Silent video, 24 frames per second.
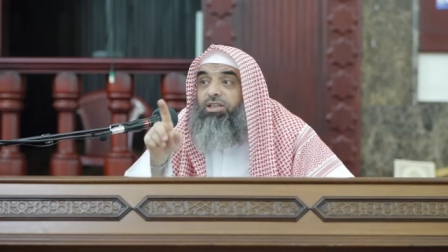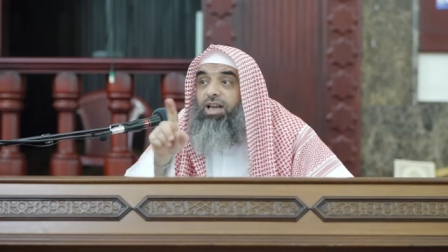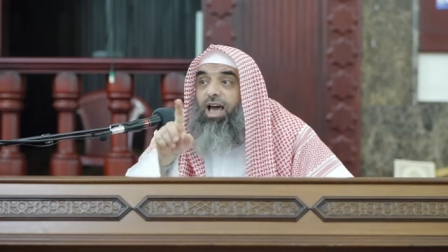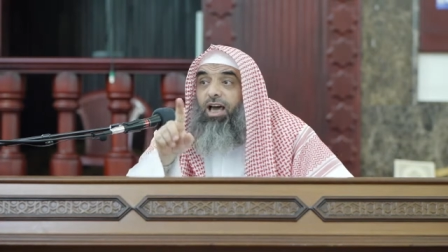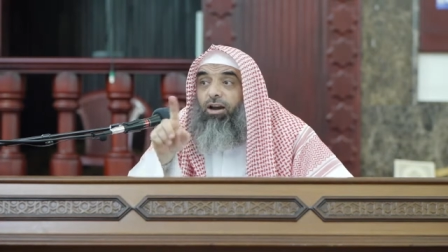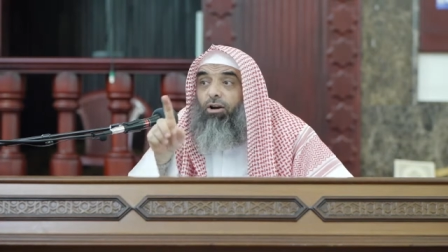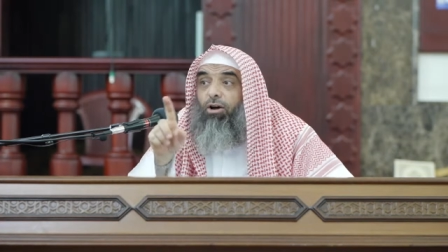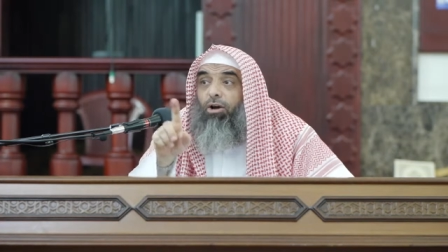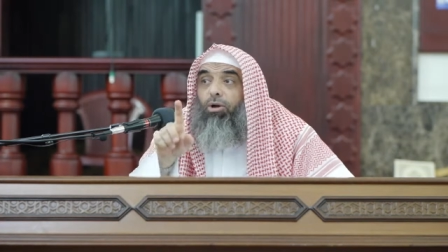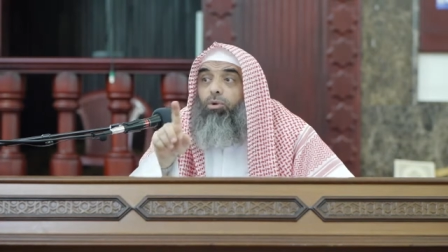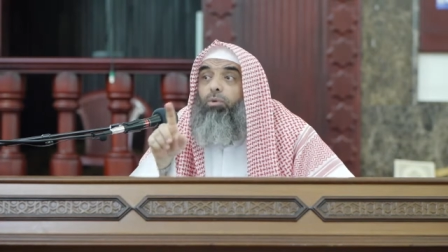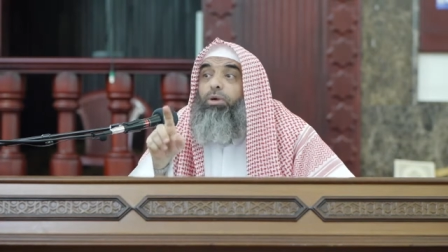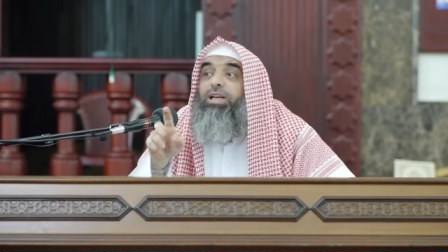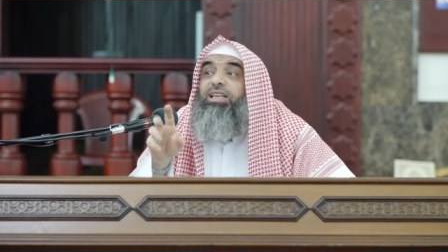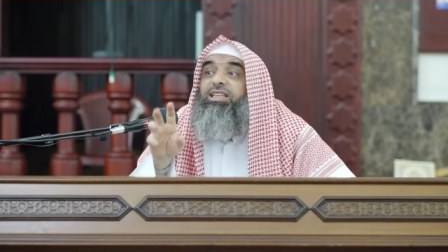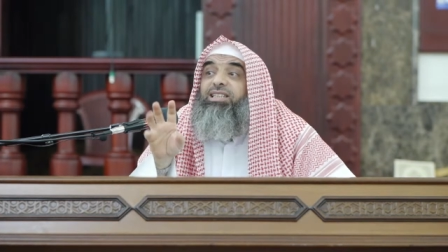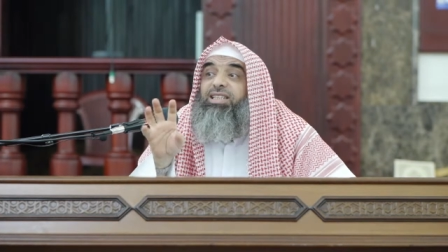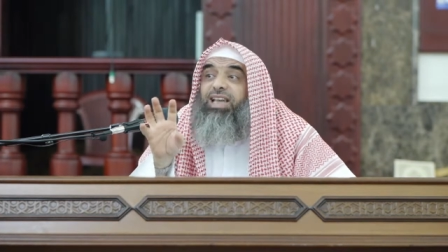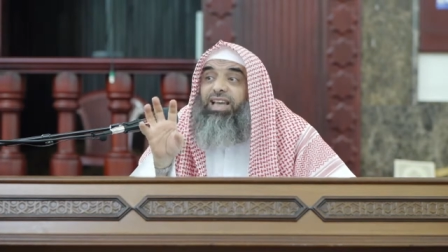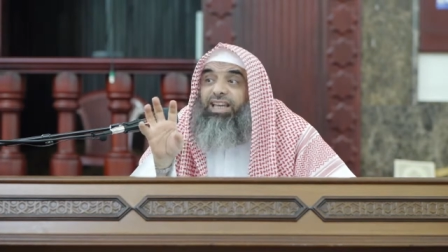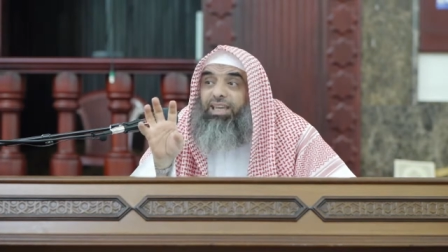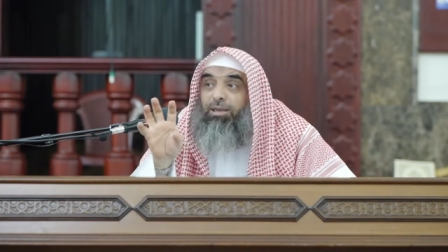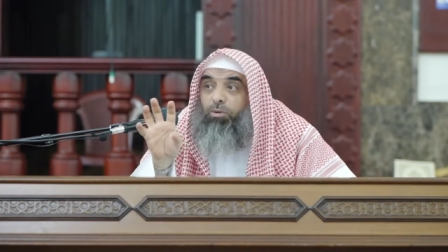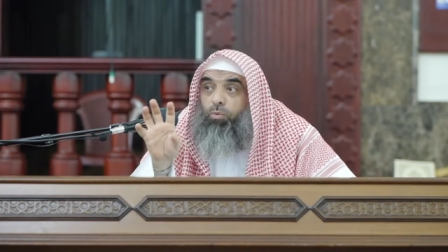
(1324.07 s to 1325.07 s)
not always
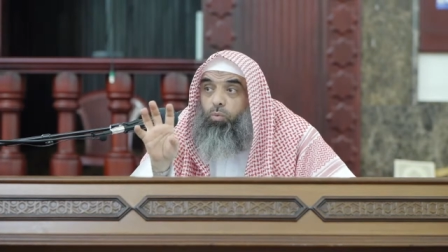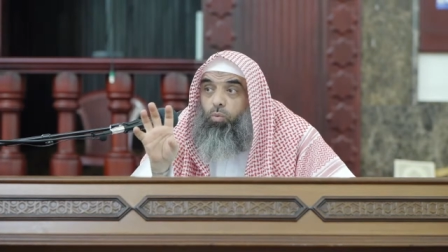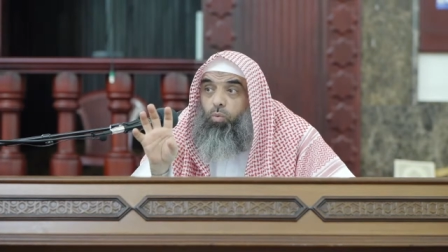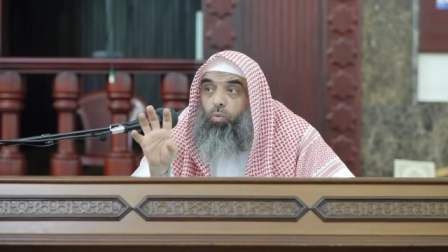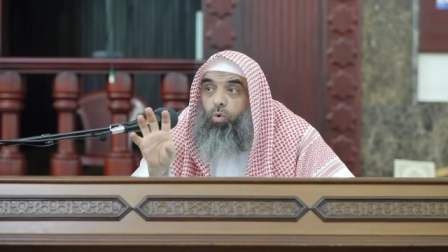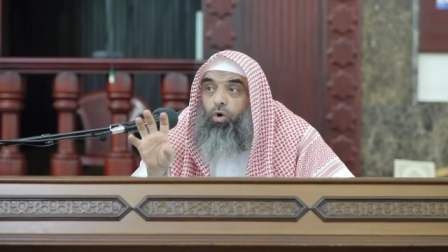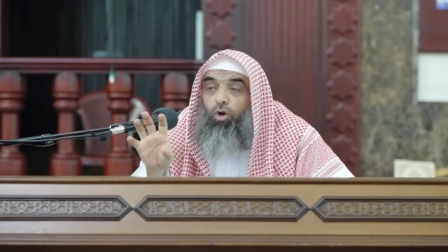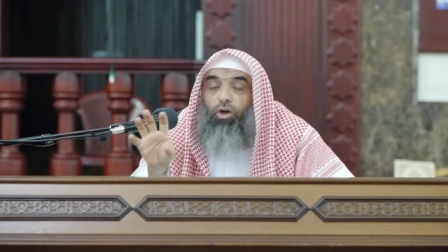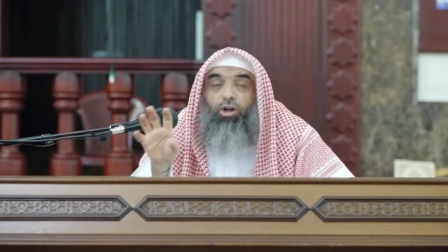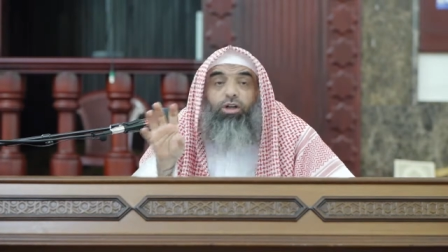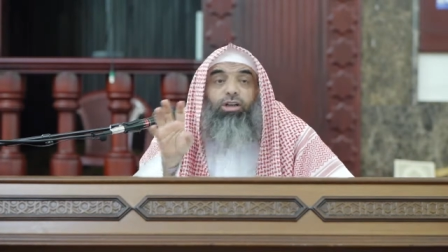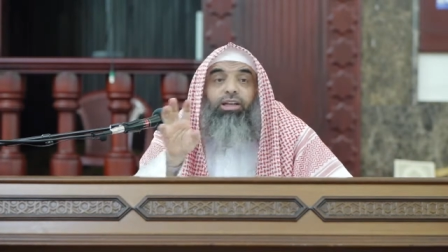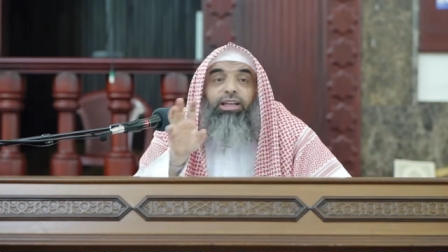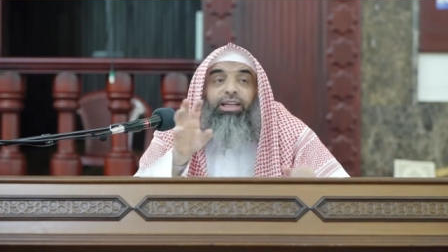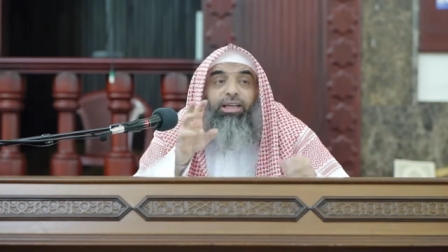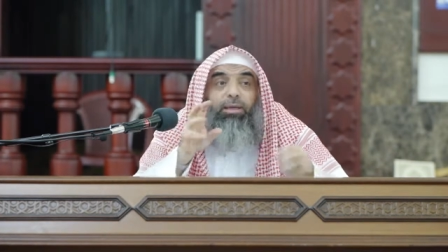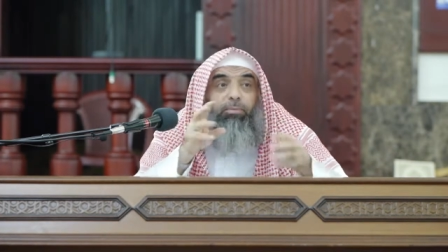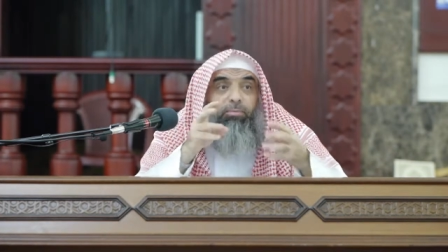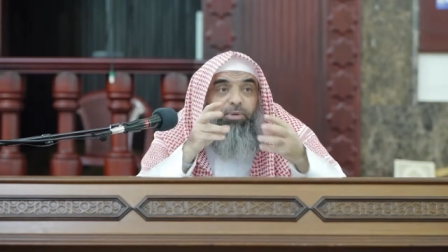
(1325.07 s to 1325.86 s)
a worldly,